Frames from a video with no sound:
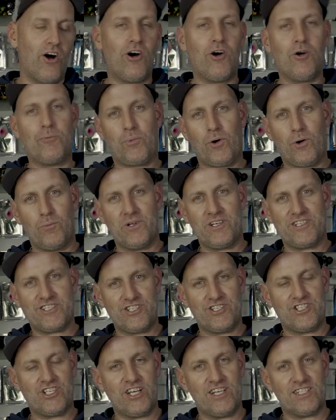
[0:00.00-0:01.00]
I would probably
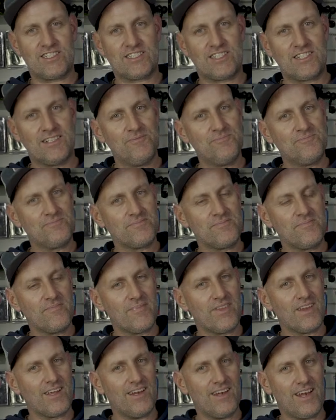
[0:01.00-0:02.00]
suggest
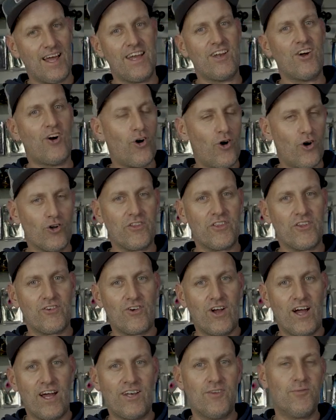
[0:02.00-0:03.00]
later on in the
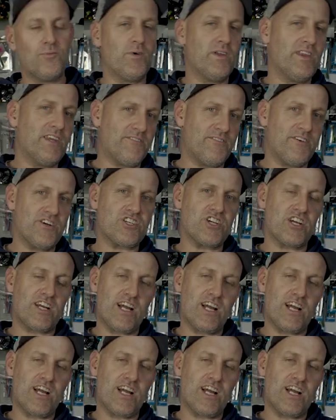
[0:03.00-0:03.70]
run, when the fish